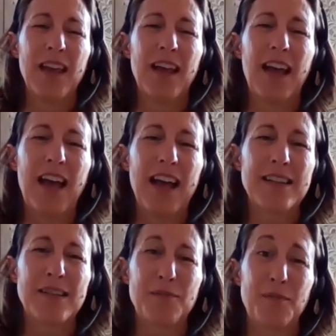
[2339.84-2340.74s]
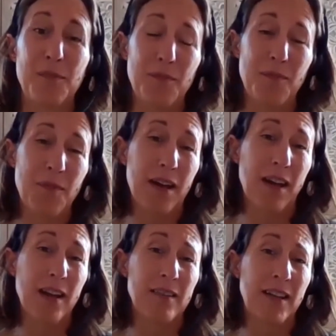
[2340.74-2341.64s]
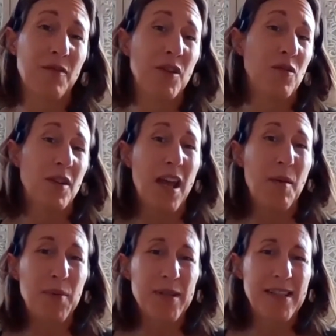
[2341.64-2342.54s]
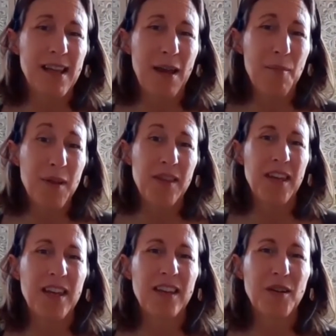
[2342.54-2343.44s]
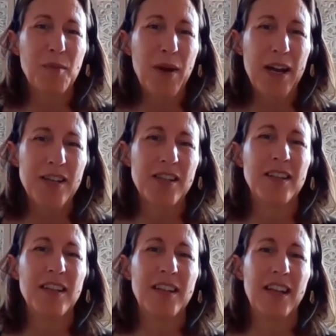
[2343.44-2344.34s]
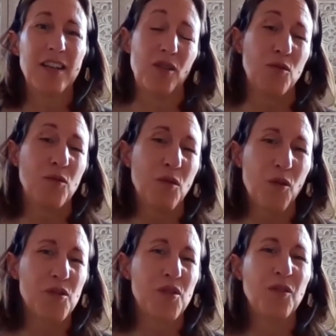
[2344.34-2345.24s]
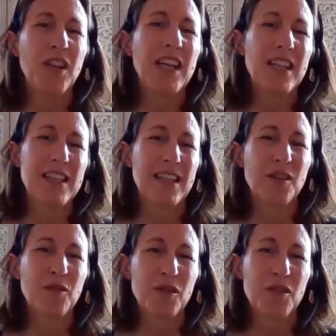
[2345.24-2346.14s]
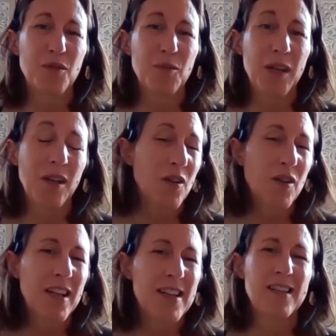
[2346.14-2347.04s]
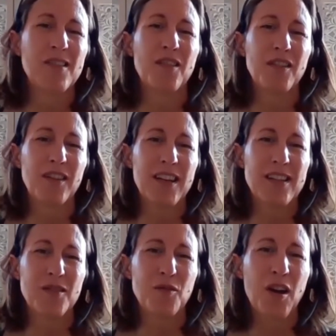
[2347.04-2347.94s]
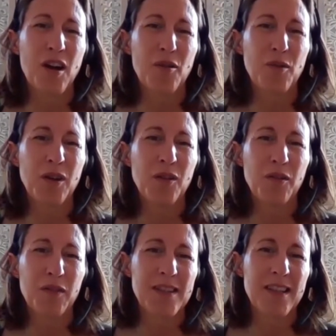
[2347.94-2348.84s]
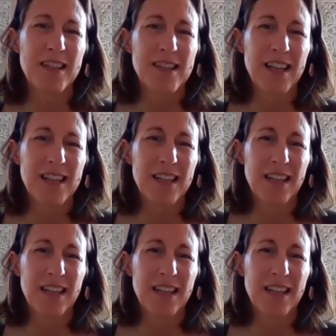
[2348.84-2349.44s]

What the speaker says: has given you the empathy compassion that you also need in order to be a good listener, as you are when you're facilitating?